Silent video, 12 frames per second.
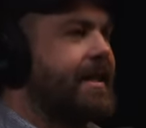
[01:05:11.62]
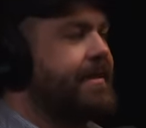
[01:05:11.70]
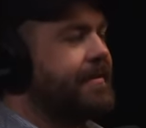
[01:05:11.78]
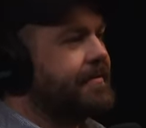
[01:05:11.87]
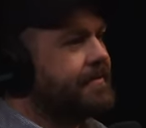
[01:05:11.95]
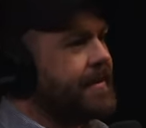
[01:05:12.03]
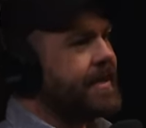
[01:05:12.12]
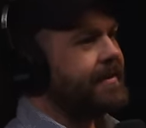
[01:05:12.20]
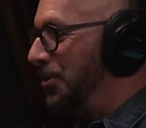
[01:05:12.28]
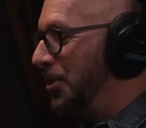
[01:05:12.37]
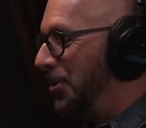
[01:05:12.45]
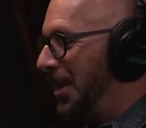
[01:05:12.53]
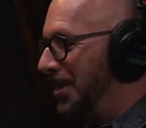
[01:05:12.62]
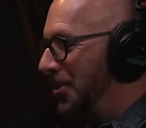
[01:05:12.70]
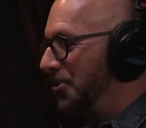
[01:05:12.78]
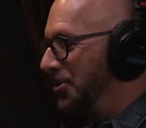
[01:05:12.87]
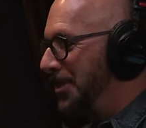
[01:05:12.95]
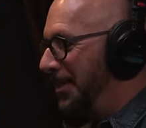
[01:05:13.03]
then the That's fifth. true. You don't get
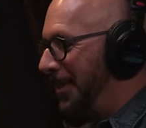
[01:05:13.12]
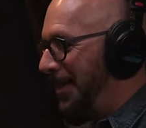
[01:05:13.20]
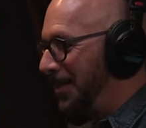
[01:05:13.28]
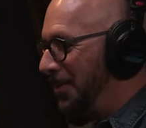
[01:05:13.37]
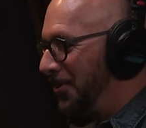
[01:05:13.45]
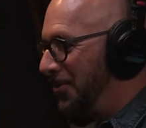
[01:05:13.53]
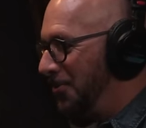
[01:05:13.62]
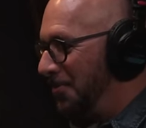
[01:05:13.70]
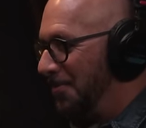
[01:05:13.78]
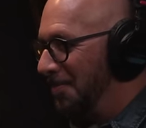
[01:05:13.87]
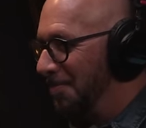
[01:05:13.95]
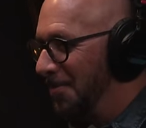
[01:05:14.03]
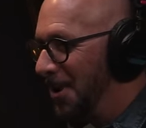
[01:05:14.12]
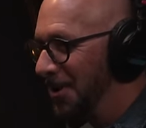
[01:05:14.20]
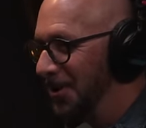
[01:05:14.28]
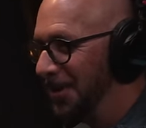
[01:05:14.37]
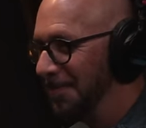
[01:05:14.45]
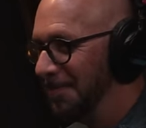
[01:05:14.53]
ghost in like new
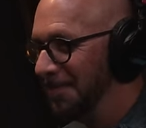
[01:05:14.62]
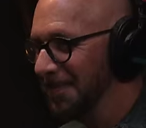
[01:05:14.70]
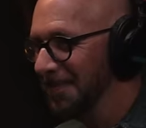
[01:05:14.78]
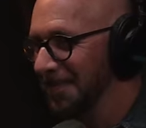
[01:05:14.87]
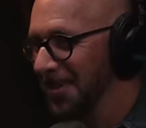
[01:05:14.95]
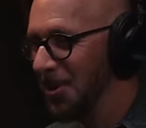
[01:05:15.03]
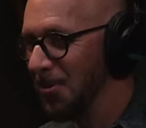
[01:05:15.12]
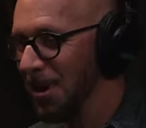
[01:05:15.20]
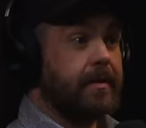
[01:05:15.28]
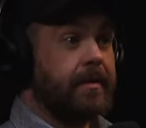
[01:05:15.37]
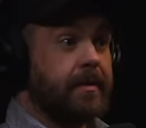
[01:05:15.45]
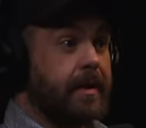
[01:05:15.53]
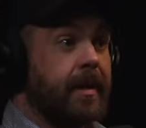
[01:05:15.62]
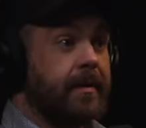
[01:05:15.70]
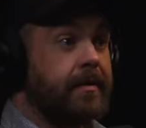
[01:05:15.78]
modern co-ops. Yeah.